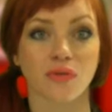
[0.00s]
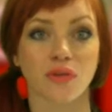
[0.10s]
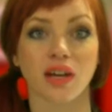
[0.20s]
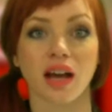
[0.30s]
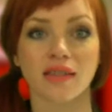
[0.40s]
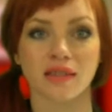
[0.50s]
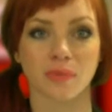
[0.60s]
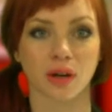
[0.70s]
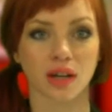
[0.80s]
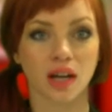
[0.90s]
for the
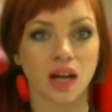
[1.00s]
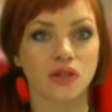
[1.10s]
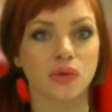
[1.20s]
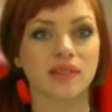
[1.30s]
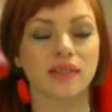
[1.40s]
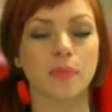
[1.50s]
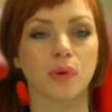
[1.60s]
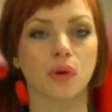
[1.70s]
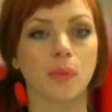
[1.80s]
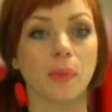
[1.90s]
customer to
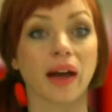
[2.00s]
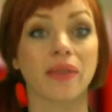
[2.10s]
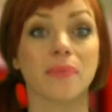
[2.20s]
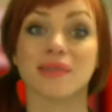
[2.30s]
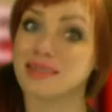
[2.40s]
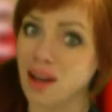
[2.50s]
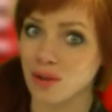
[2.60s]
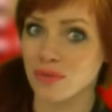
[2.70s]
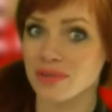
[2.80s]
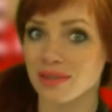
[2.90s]
assemble by
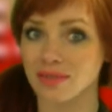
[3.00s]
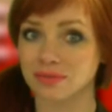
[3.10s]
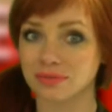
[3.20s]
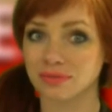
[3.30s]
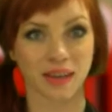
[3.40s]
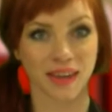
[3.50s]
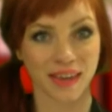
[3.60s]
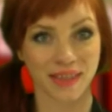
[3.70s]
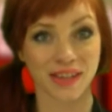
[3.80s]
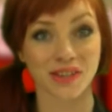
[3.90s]
themselves.
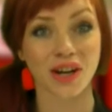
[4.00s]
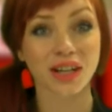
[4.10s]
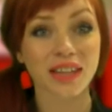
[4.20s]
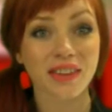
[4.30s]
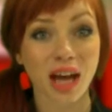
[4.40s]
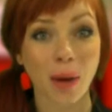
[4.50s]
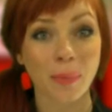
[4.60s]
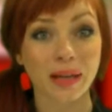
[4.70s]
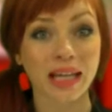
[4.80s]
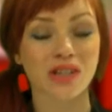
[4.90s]
They started the
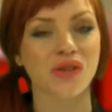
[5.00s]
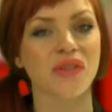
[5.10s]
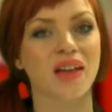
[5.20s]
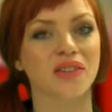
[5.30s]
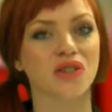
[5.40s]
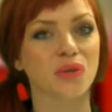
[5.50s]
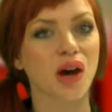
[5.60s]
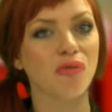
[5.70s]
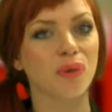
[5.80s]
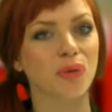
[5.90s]
company in
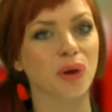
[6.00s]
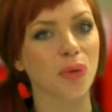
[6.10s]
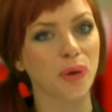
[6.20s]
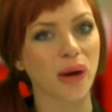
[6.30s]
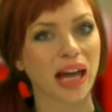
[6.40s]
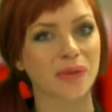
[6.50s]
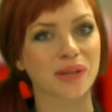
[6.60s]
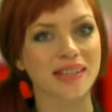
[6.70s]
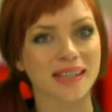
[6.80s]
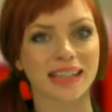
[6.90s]
2012, but Robohand
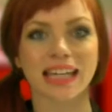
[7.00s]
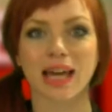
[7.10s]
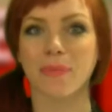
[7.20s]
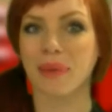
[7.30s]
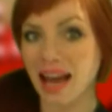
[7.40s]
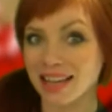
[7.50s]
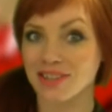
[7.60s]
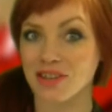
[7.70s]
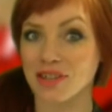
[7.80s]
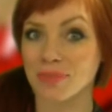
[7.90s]
recently came back
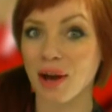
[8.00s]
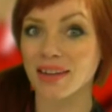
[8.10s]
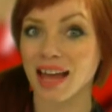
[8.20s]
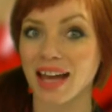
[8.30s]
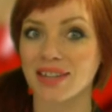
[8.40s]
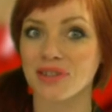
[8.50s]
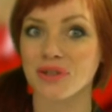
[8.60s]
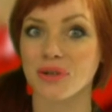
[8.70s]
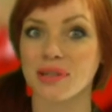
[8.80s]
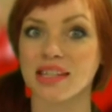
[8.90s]
into the spotlight
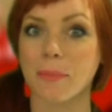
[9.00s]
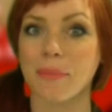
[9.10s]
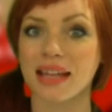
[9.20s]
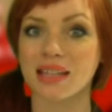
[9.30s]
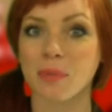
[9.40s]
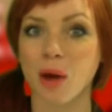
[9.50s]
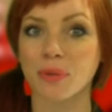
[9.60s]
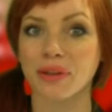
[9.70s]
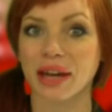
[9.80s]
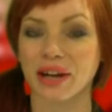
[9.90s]
due to its immense
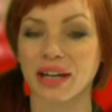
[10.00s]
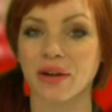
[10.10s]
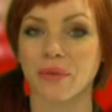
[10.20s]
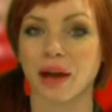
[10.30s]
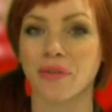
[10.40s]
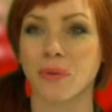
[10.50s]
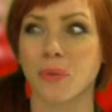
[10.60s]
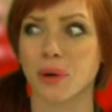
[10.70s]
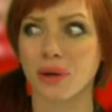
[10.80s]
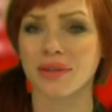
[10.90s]
popularity around the
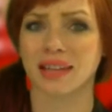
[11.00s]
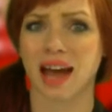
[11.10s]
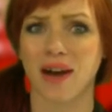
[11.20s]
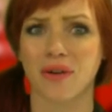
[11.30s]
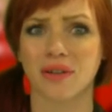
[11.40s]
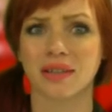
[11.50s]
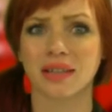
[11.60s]
world now.